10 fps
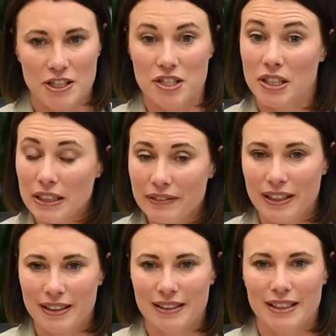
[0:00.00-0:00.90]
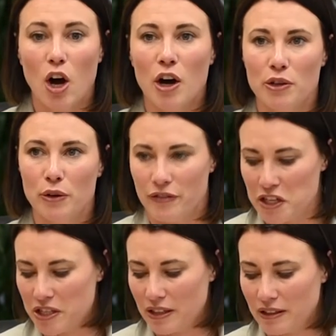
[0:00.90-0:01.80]
to deliver on your
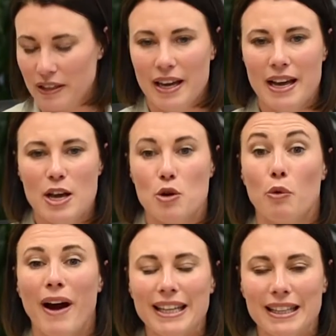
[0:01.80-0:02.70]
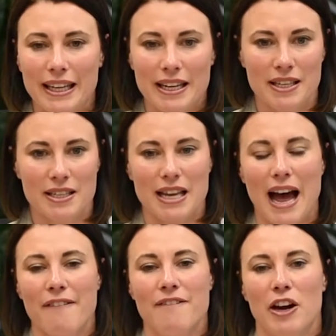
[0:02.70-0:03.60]
vision. Great leaders
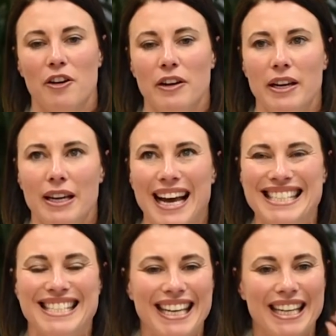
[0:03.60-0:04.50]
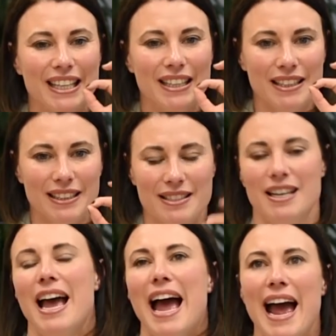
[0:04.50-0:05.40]
are very articulate
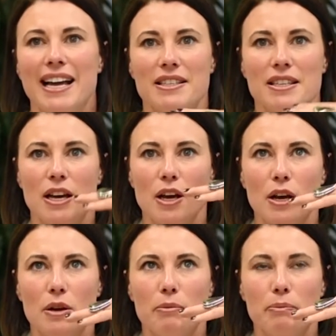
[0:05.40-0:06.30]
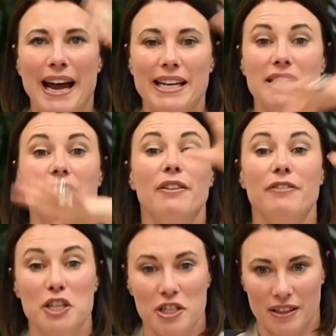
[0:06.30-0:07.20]
at painting a
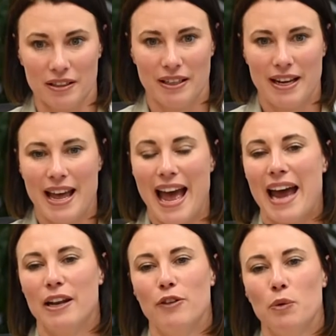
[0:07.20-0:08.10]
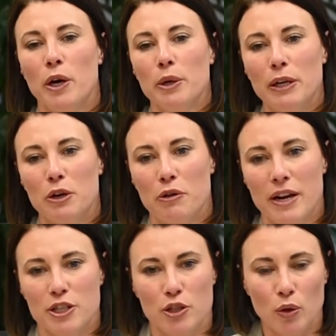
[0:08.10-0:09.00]
vision. And if you want to
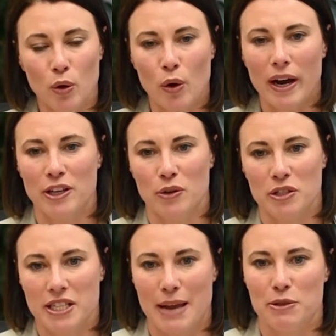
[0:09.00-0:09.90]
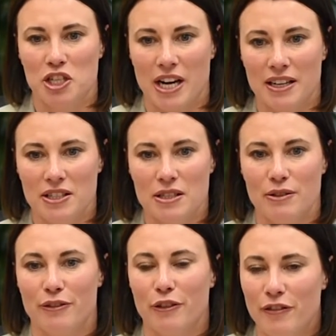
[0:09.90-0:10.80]
increase your and your team's
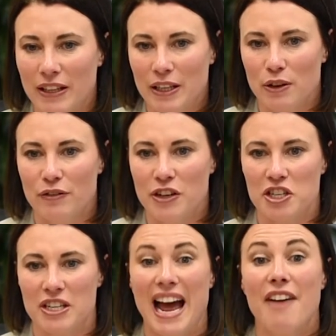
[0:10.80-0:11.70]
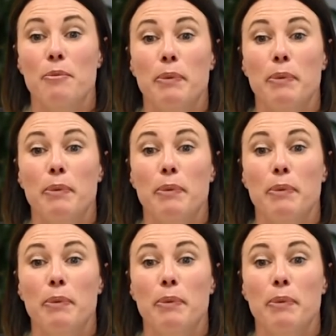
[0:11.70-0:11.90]
chances of fulfilling your vision, have a